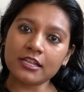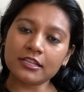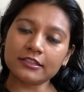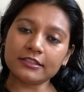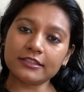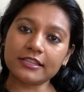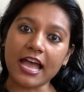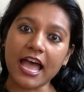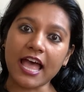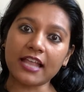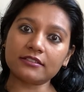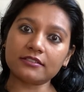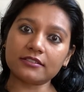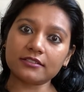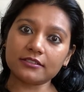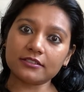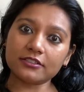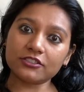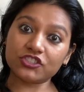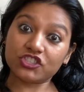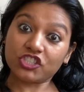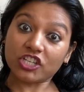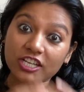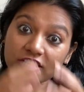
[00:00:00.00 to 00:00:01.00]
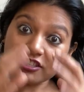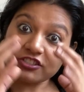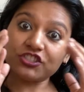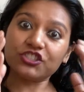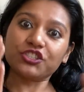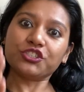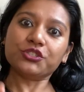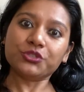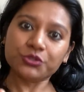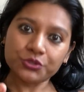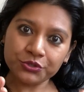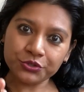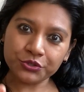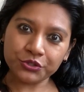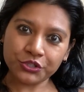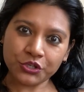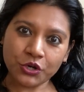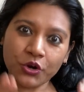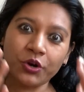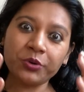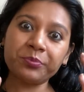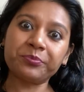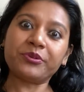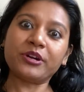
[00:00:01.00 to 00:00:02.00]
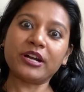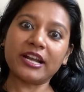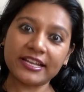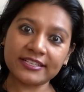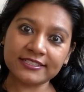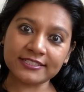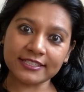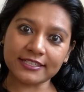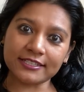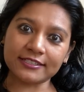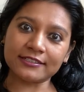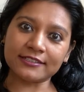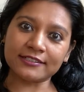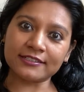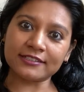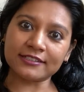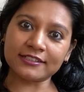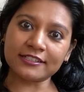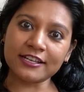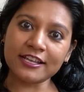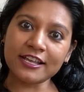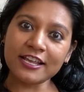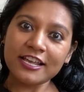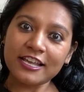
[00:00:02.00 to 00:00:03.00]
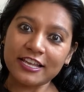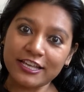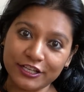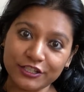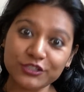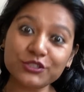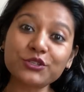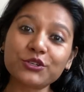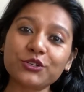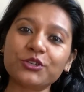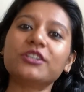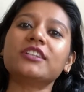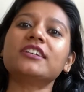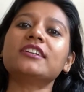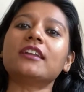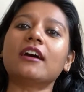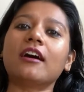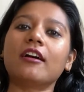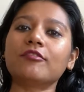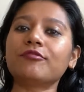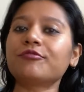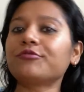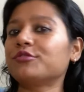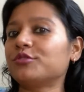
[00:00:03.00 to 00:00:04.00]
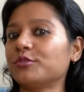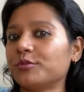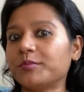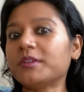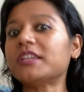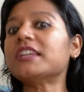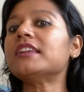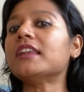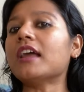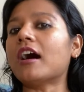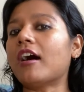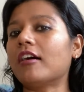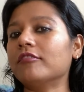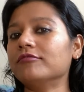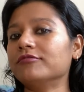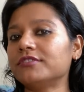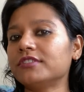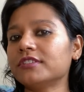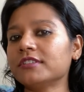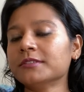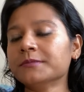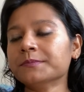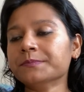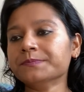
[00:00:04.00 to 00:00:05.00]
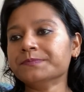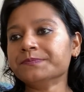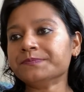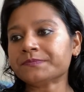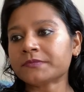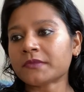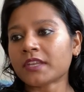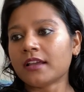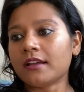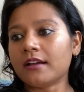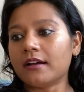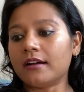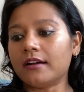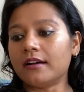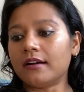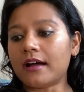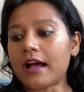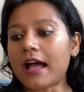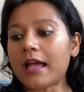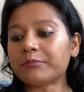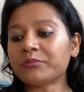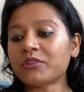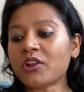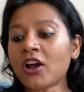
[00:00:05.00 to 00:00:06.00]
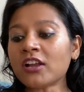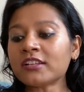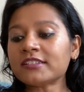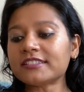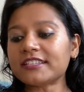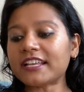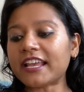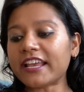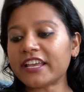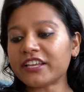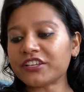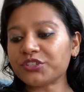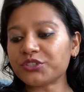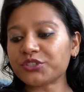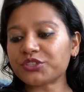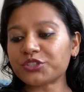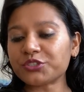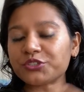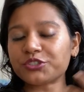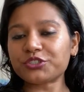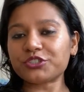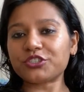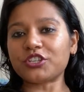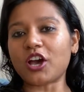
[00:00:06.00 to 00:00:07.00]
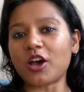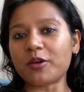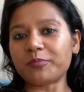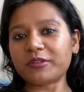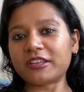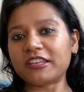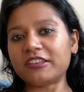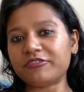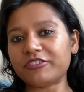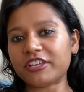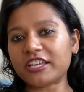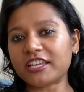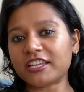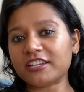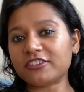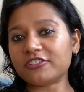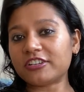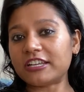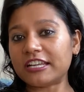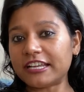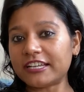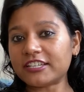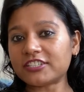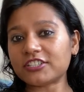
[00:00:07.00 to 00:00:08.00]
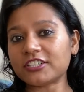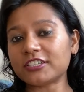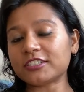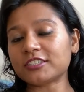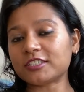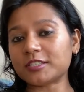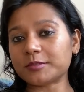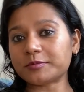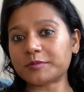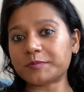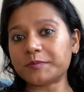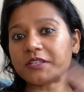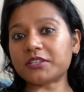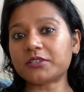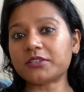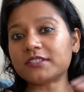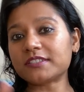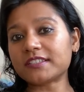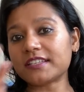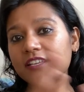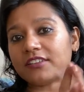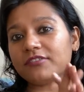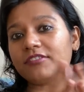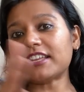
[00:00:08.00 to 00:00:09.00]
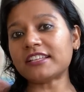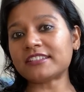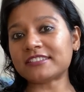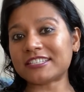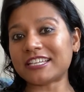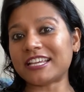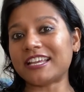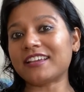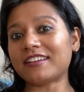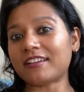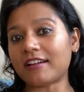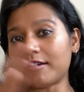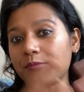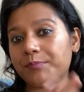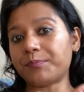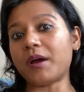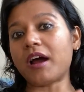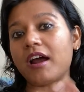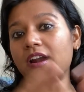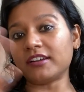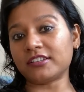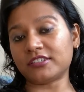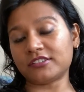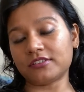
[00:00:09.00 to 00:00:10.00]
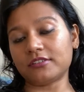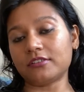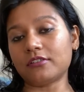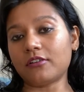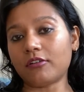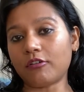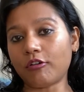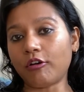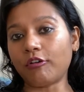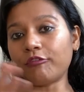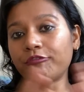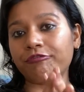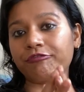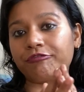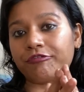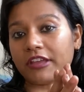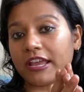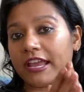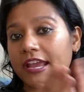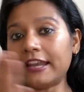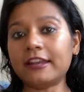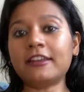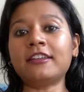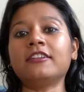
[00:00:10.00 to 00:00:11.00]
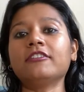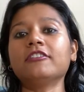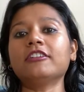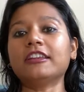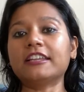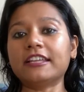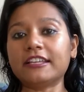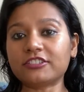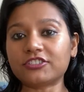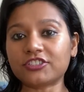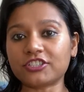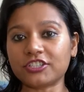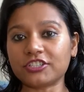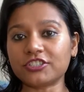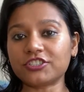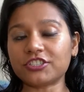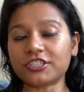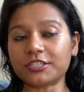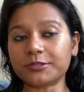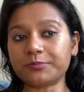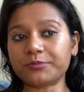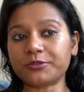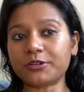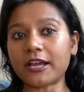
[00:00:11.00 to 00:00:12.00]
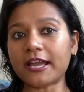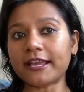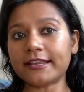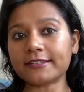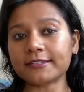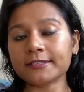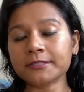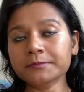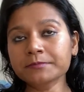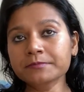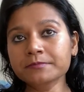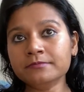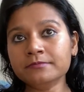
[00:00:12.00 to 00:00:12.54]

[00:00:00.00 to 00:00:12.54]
that just your presence is good enough to be loved. I'm not saying you should stop giving in relationships, because give and take are part of any relationship, right?